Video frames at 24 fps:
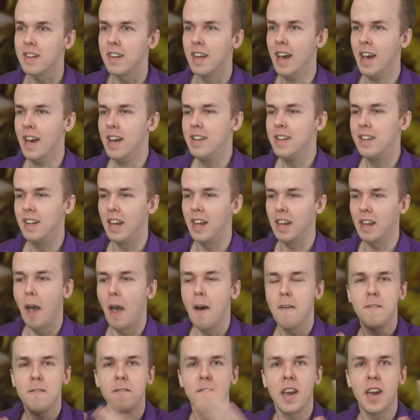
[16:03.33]
and,
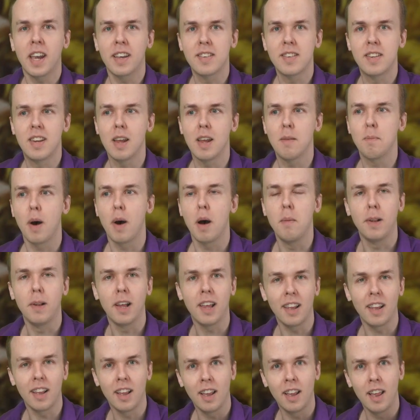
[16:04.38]
like, fixed it,
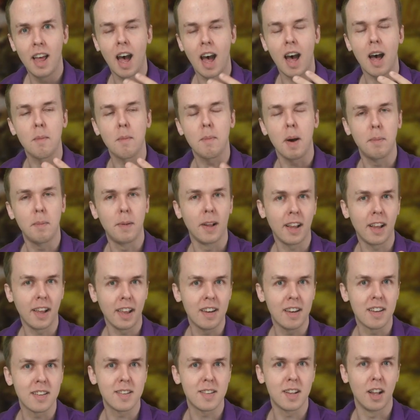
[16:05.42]

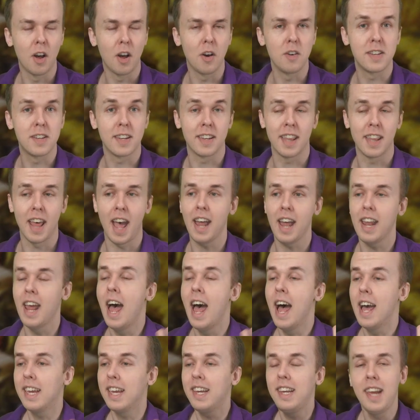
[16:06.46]
publicly disclosed that,
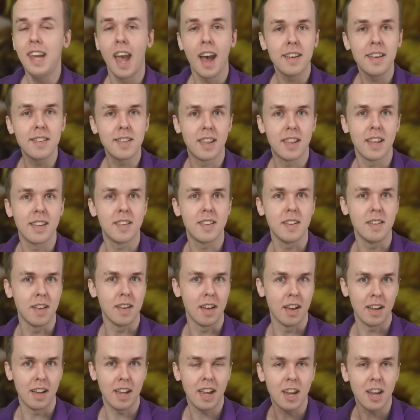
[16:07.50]
yes, this is
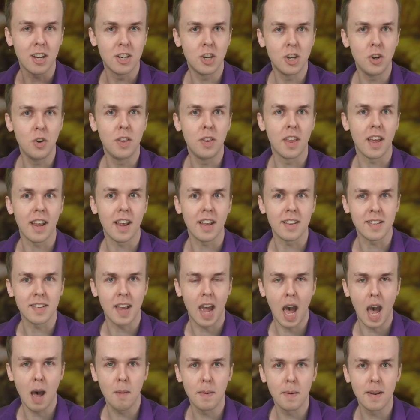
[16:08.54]
a issue that has
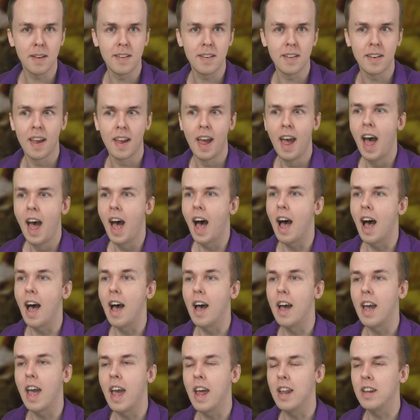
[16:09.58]
happened,
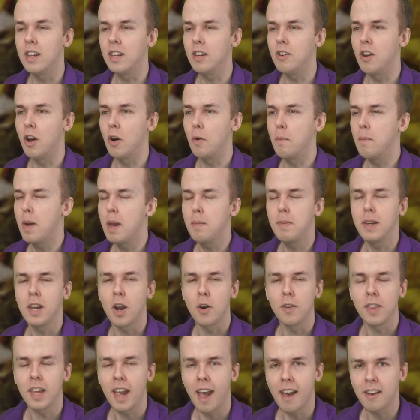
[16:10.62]
and, you know, maybe
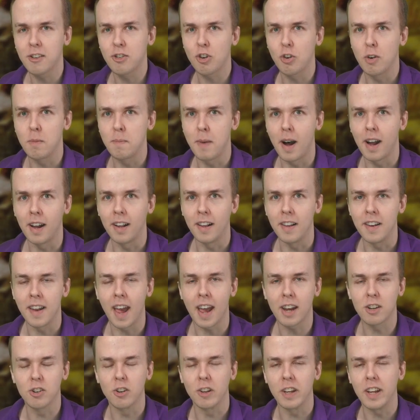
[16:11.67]
go the extra mile and
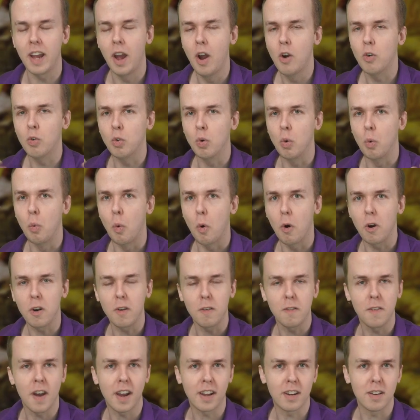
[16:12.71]
actually reward
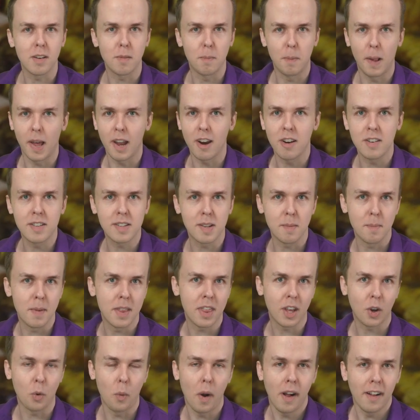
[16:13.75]
affected players some
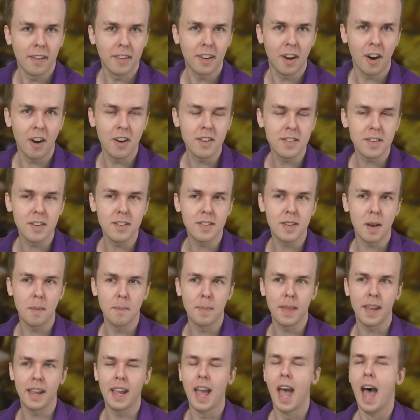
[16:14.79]
mythic wildcards or
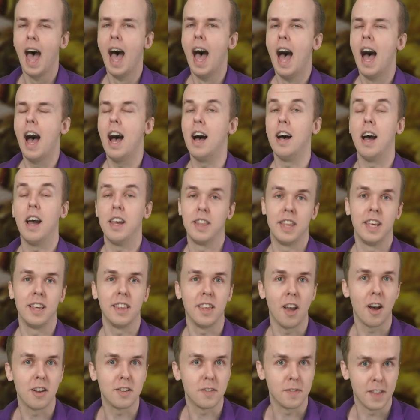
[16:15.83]
something. I
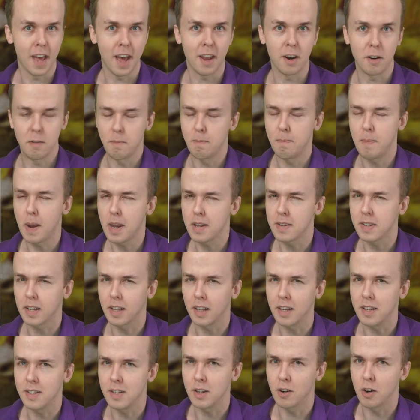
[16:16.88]
think the odds of that are
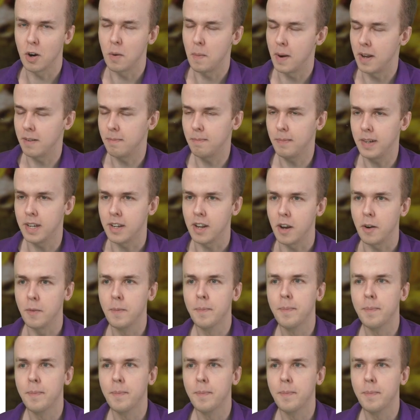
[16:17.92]
basically zero, but, you